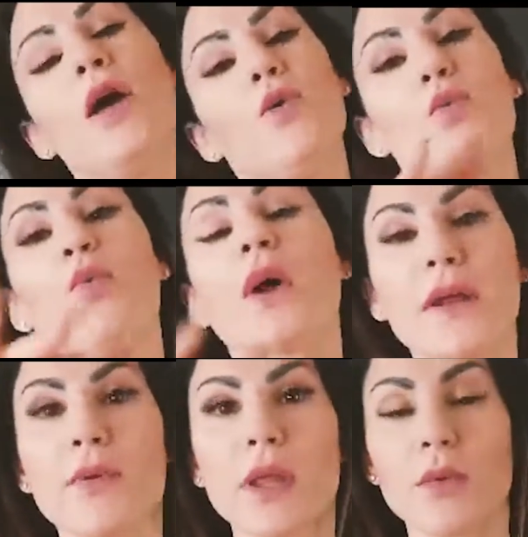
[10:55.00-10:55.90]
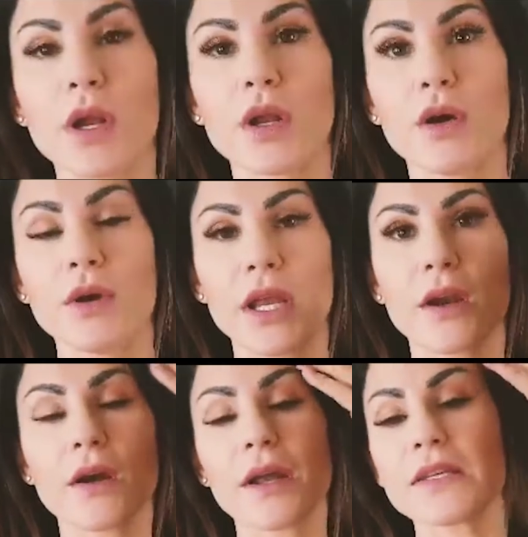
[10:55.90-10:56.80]
What I really want to note
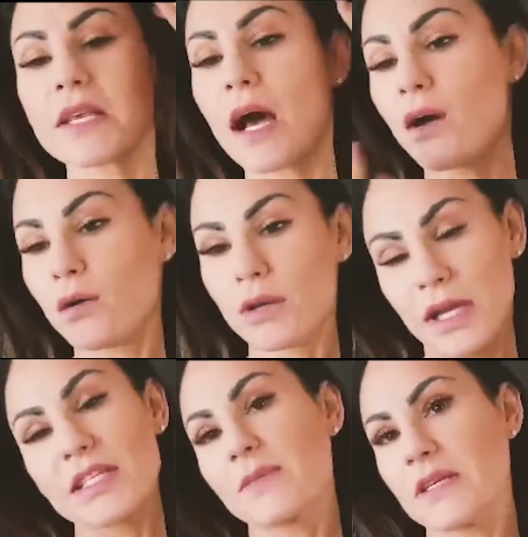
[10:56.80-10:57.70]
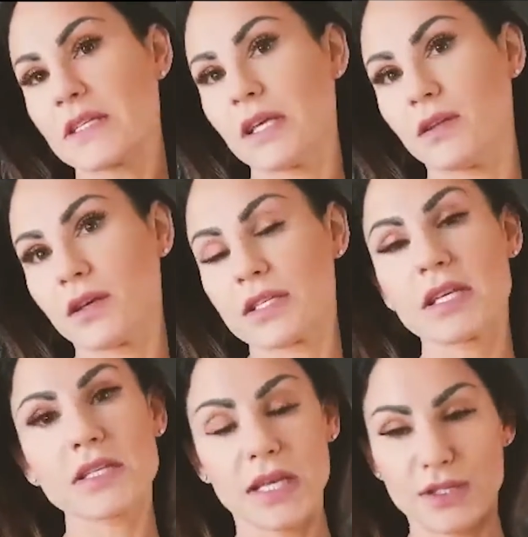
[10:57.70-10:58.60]
here is how nice my skin looks,
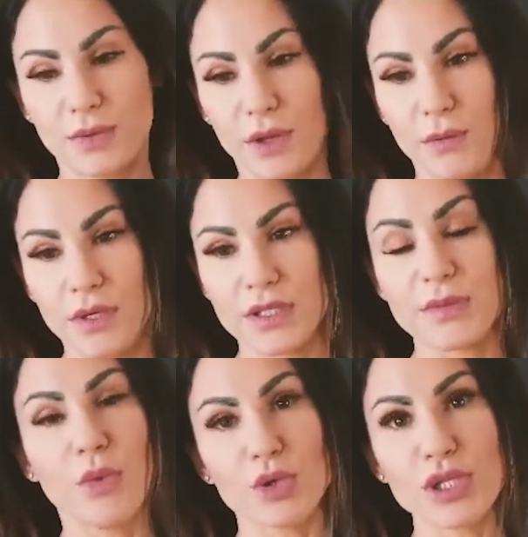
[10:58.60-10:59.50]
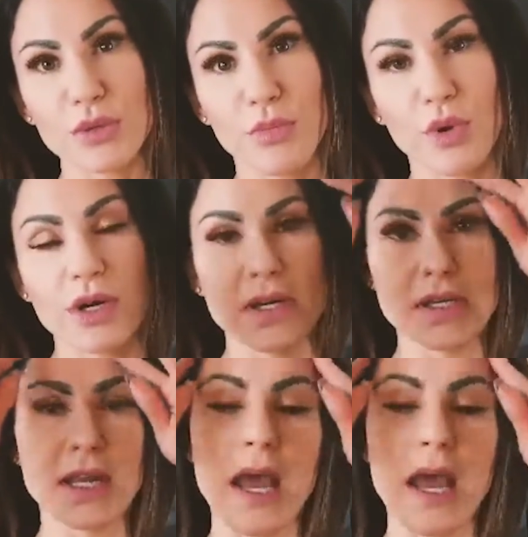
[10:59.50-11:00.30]
because that's really what's most important.